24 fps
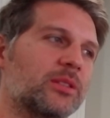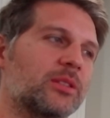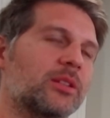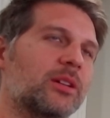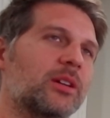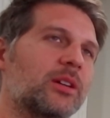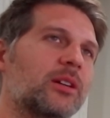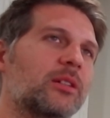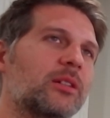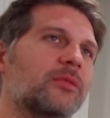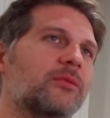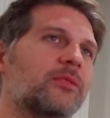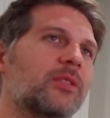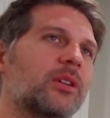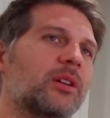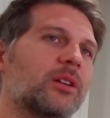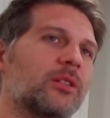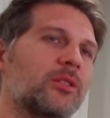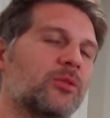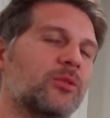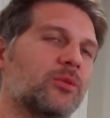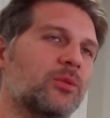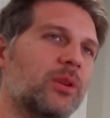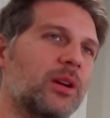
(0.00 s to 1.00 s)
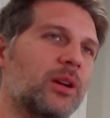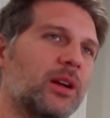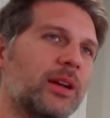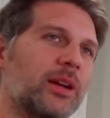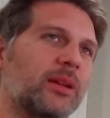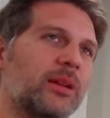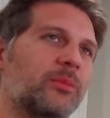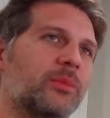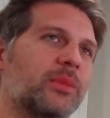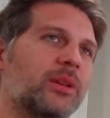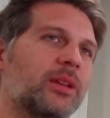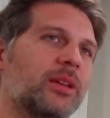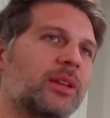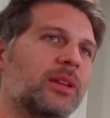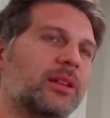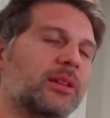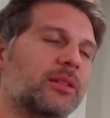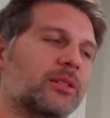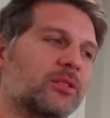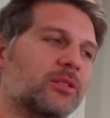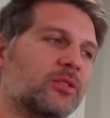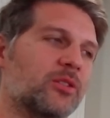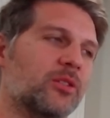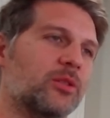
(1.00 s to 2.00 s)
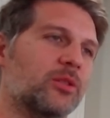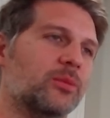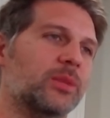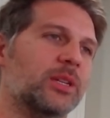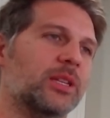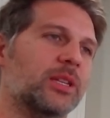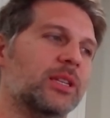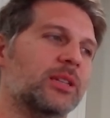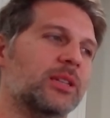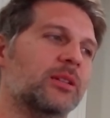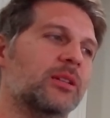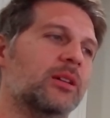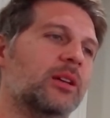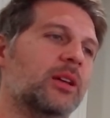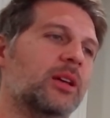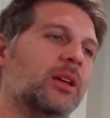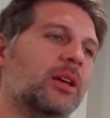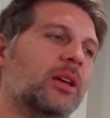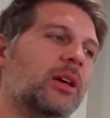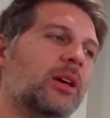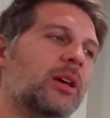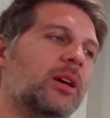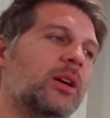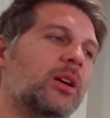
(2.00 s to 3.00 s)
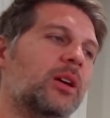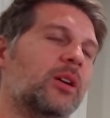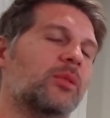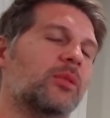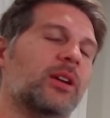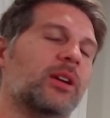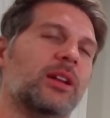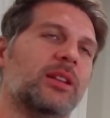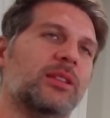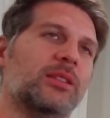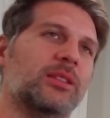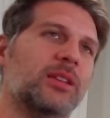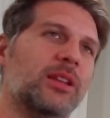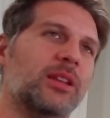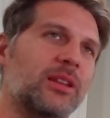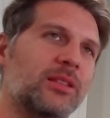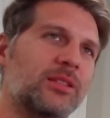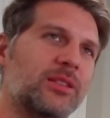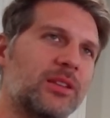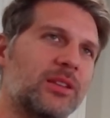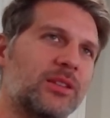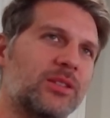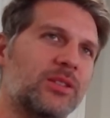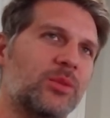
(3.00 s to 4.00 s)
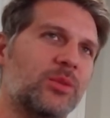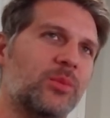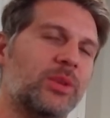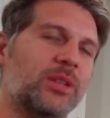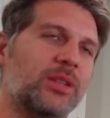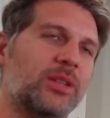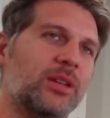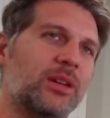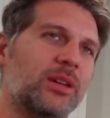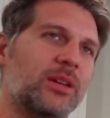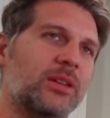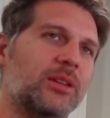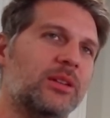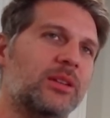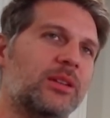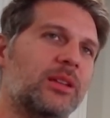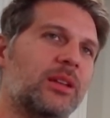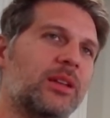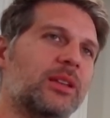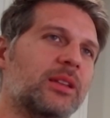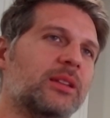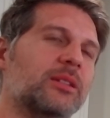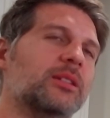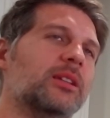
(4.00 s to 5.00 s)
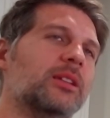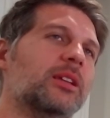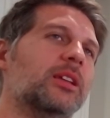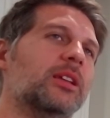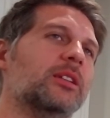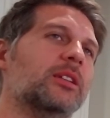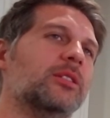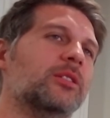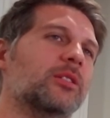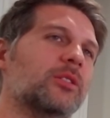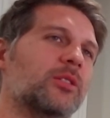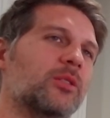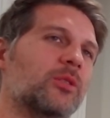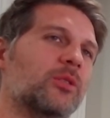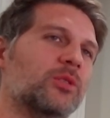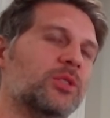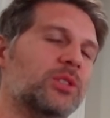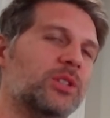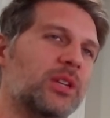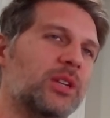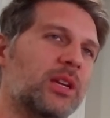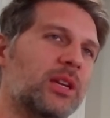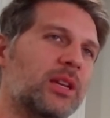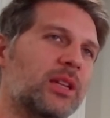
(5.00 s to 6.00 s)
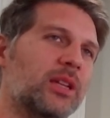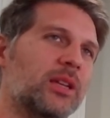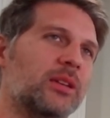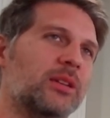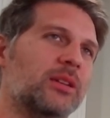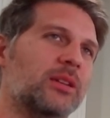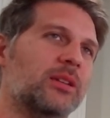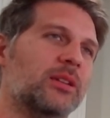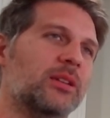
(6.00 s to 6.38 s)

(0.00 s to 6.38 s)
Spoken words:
of a crime and determining kind of sentencing should be done and negotiating